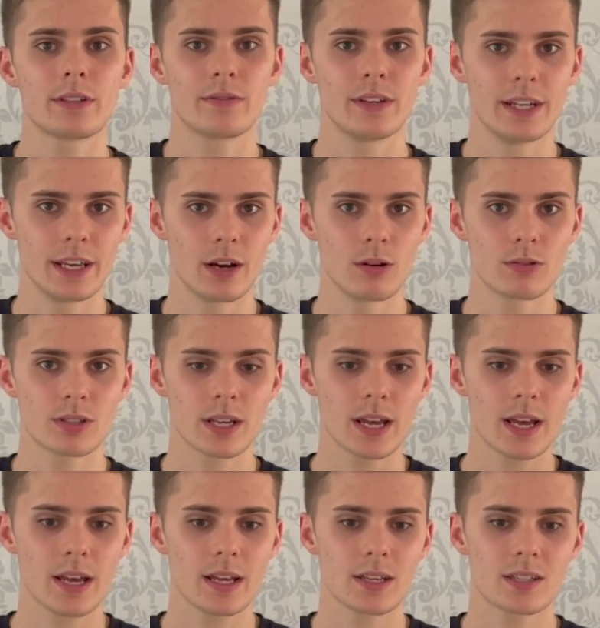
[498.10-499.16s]
his videos
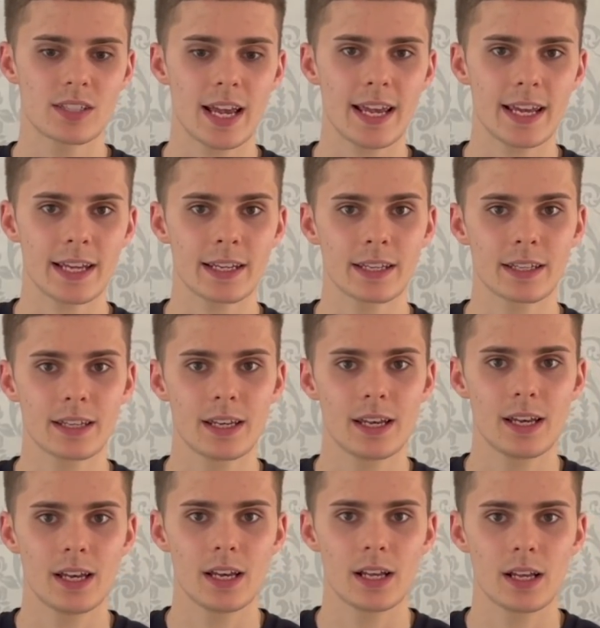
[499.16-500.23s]
saying
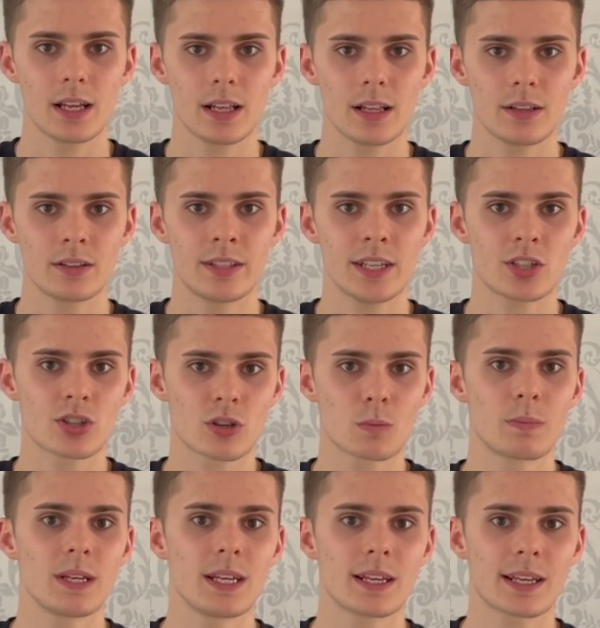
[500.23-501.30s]
this should
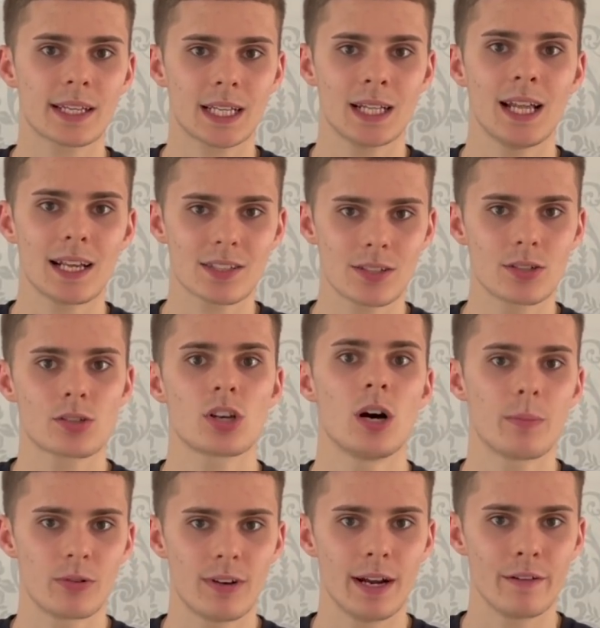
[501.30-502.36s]
be classed as
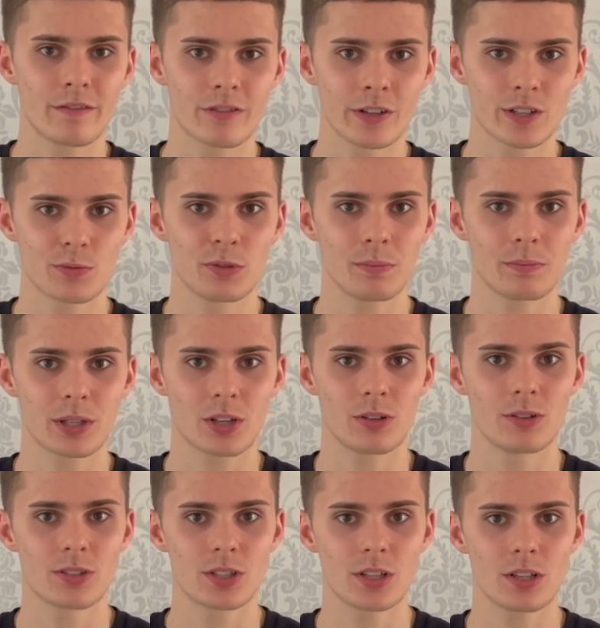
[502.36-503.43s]
copyright infringement,
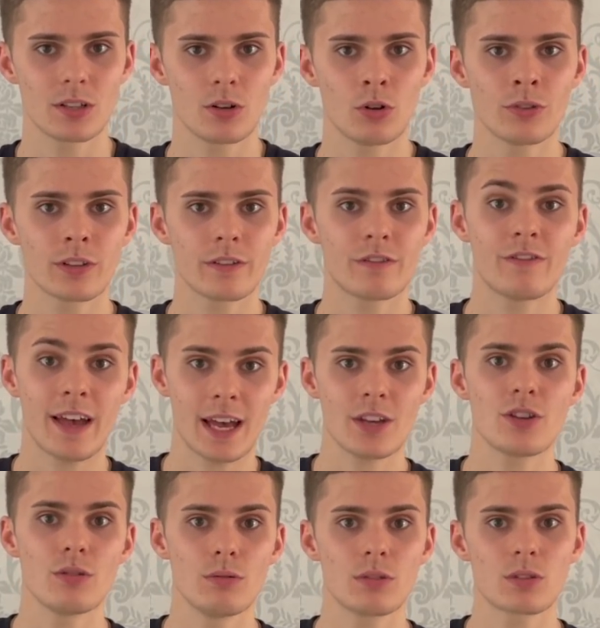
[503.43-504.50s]
because under fair
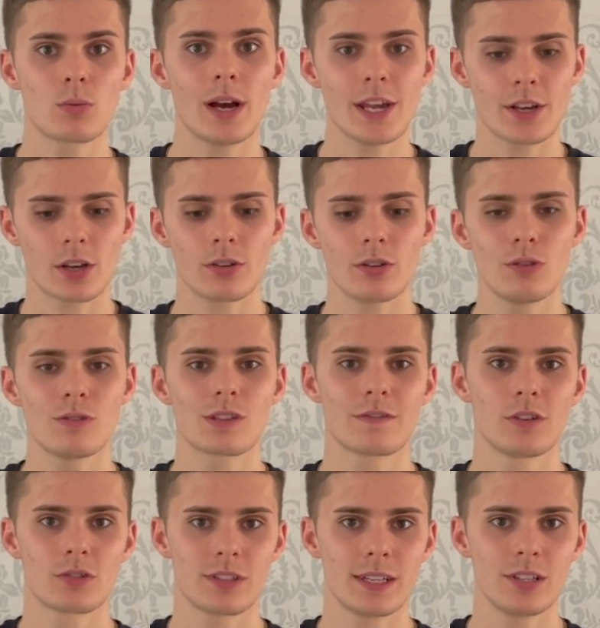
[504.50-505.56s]
use, where you can use
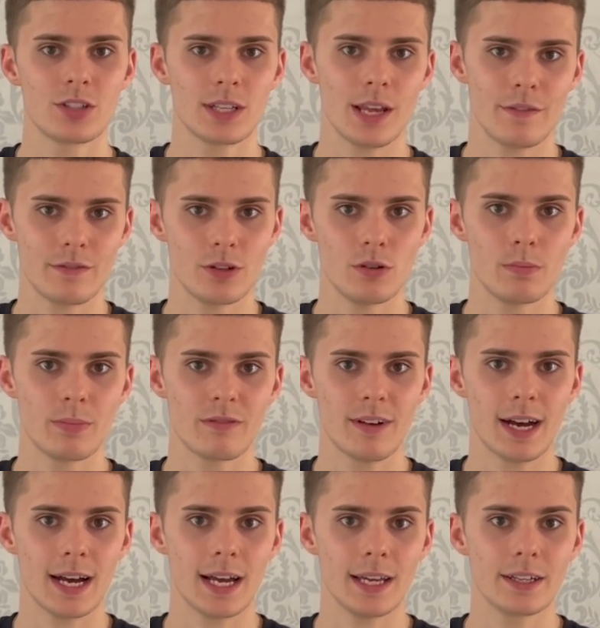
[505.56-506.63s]
footage if you
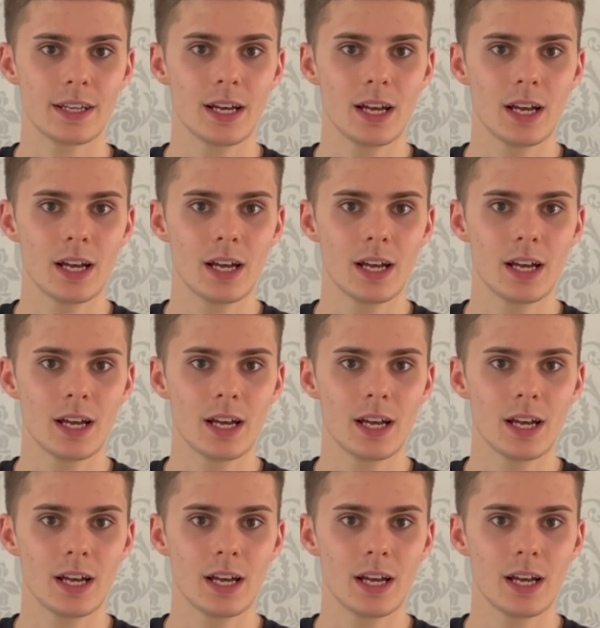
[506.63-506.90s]
provide